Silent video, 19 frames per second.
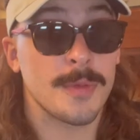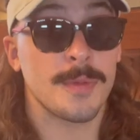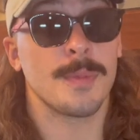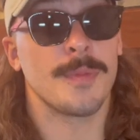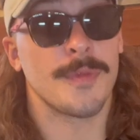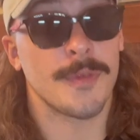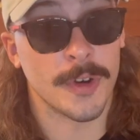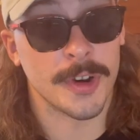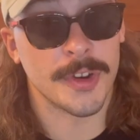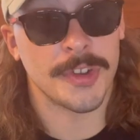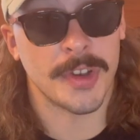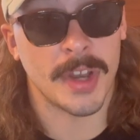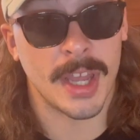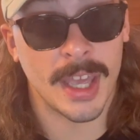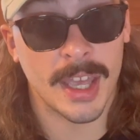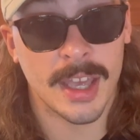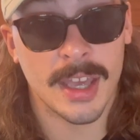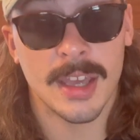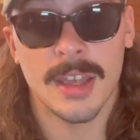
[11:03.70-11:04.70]
for a
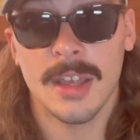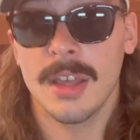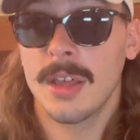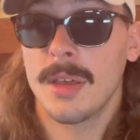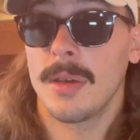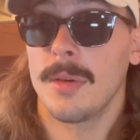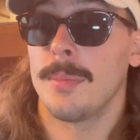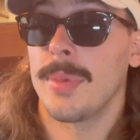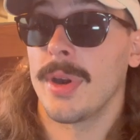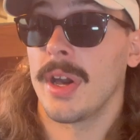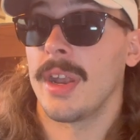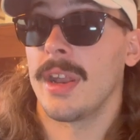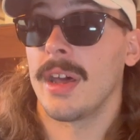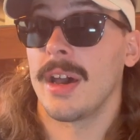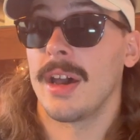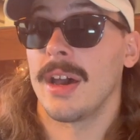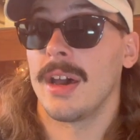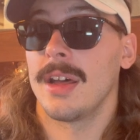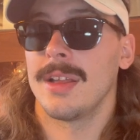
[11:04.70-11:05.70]
snake,
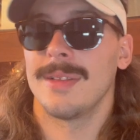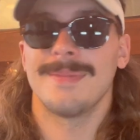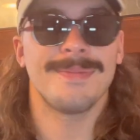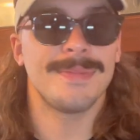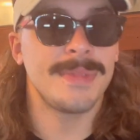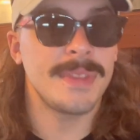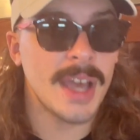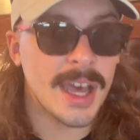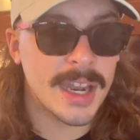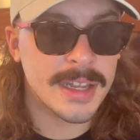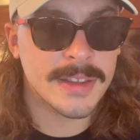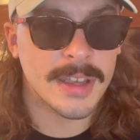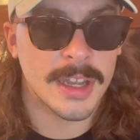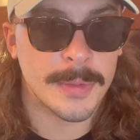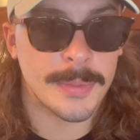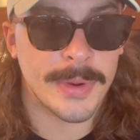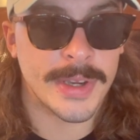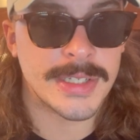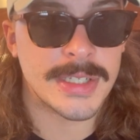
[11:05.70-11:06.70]
but not a ton
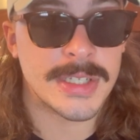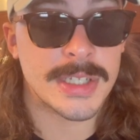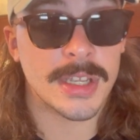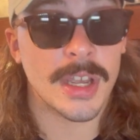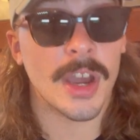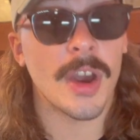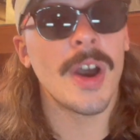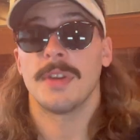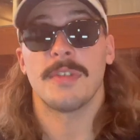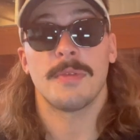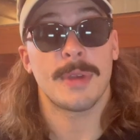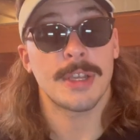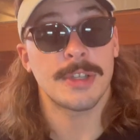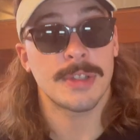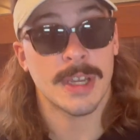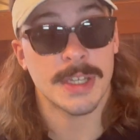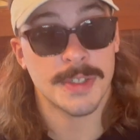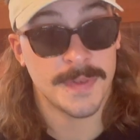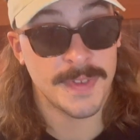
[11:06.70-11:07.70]
of places to go. It makes
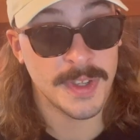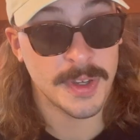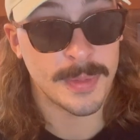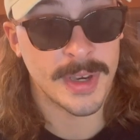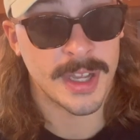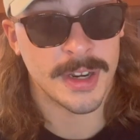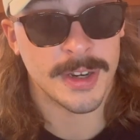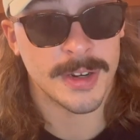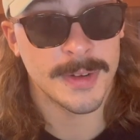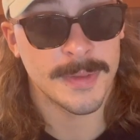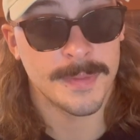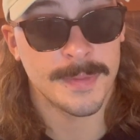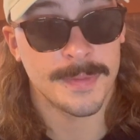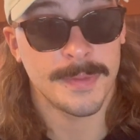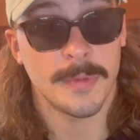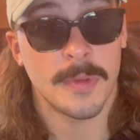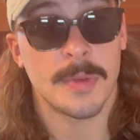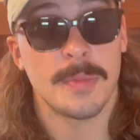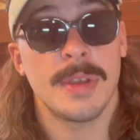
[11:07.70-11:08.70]
you guys feel better.
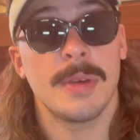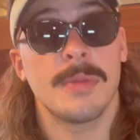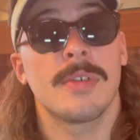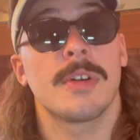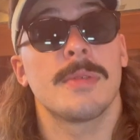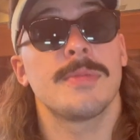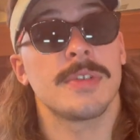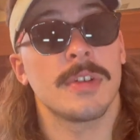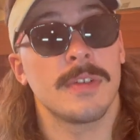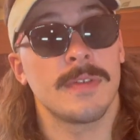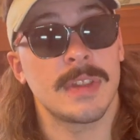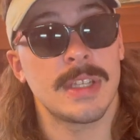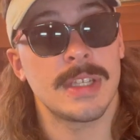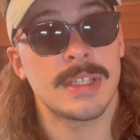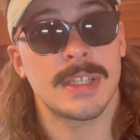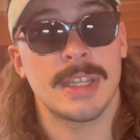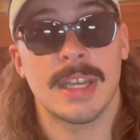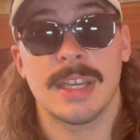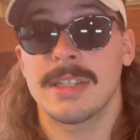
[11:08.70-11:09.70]
When people are observing
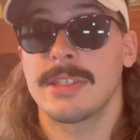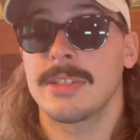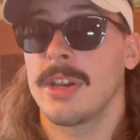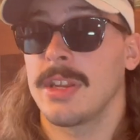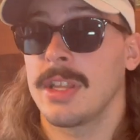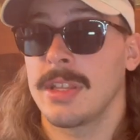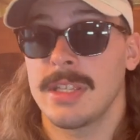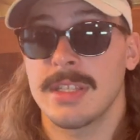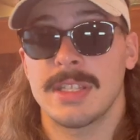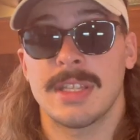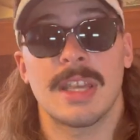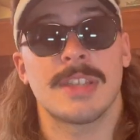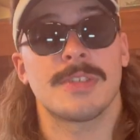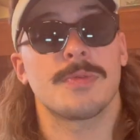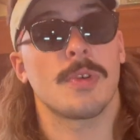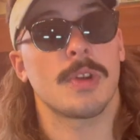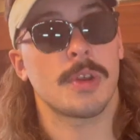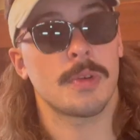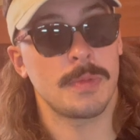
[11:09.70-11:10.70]
these snakes, studying these snakes,
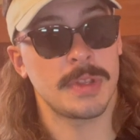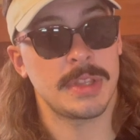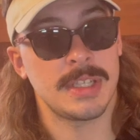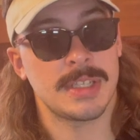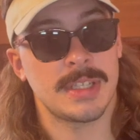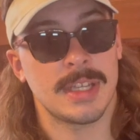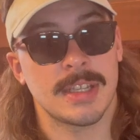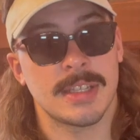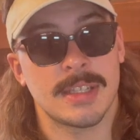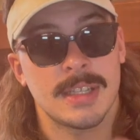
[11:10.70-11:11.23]
working with these snakes